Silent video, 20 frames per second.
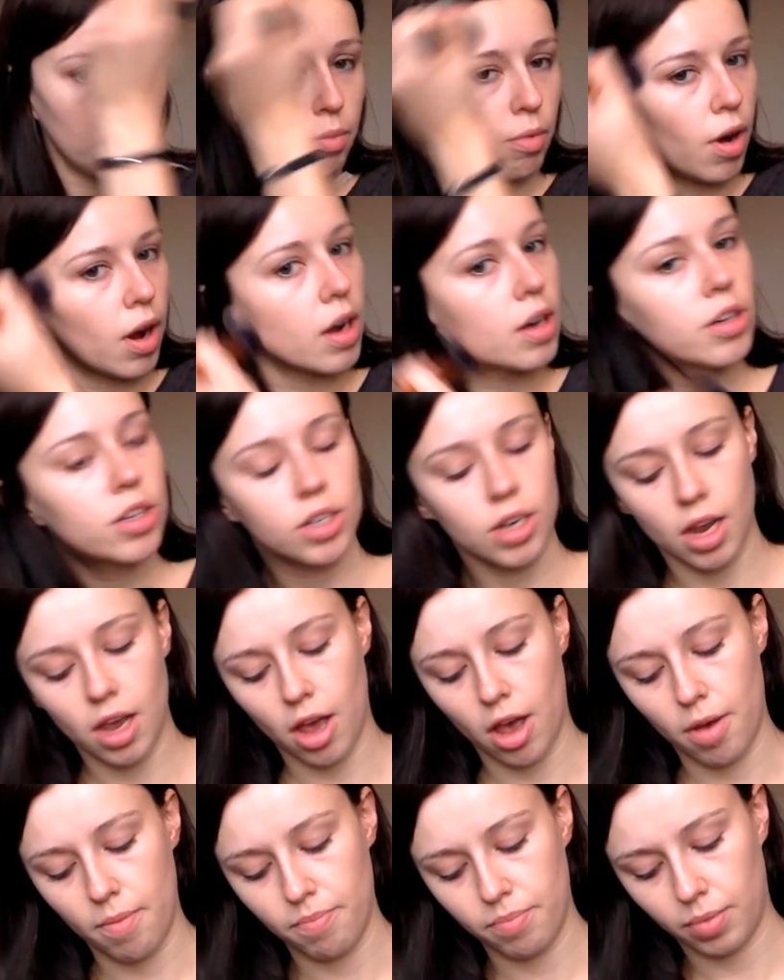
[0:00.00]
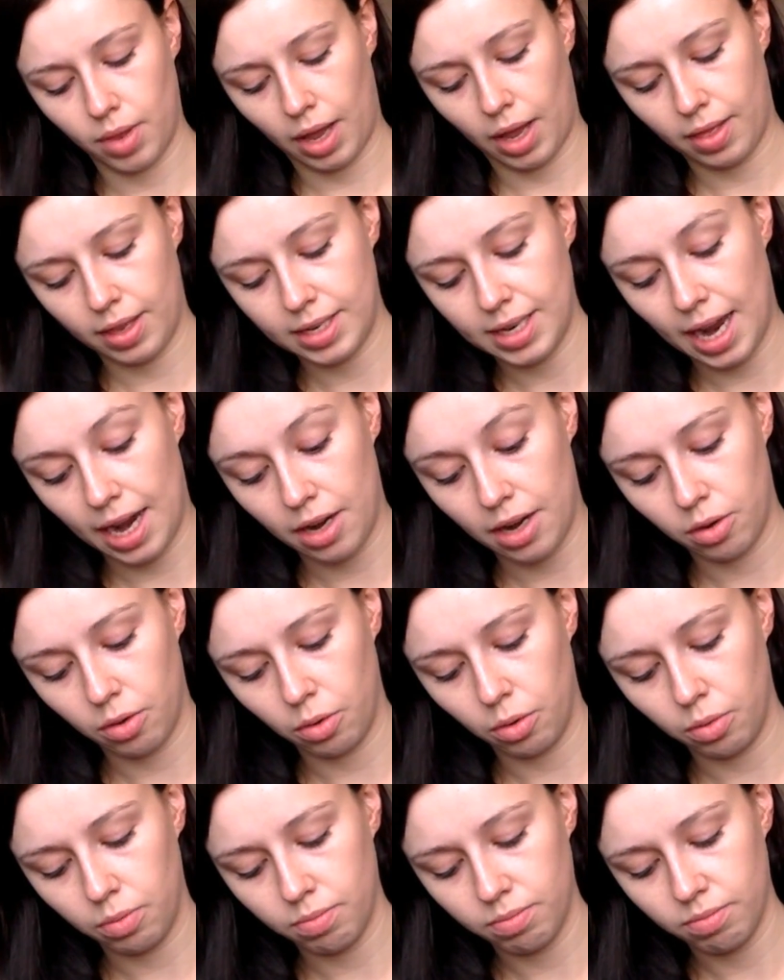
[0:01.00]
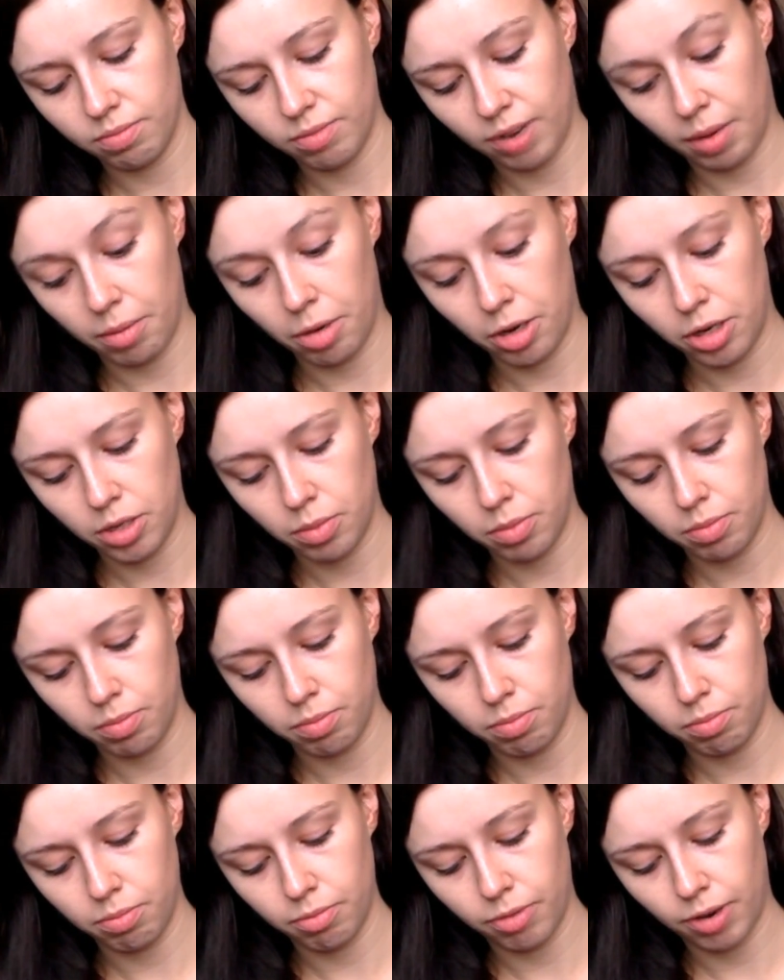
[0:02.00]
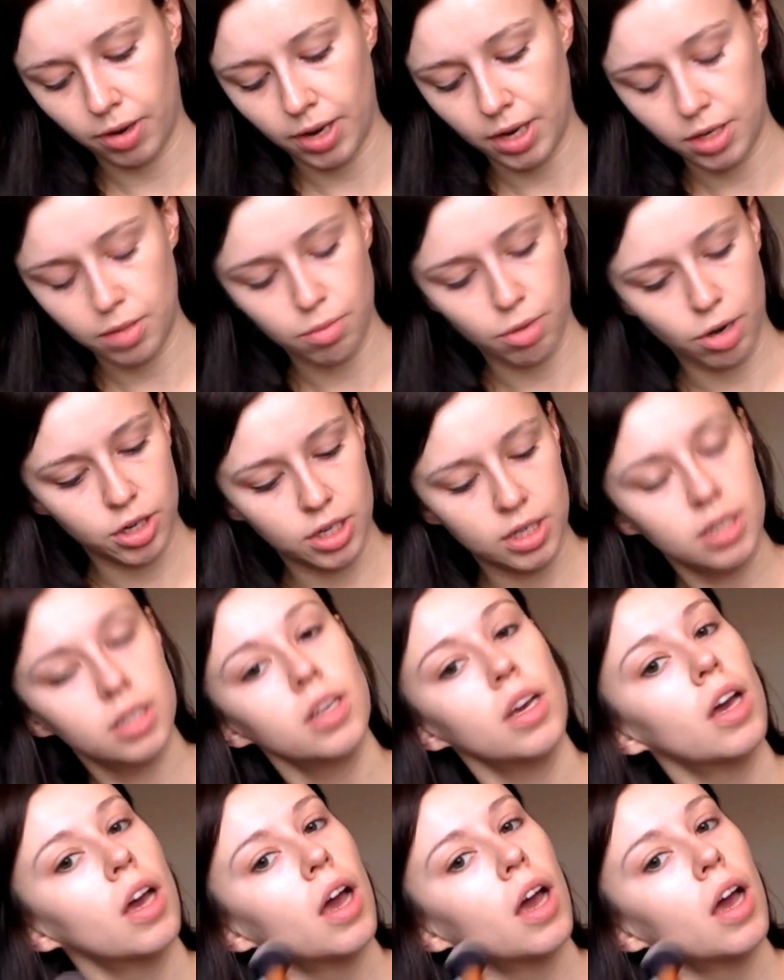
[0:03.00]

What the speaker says: brush, like the technical foundation brushes.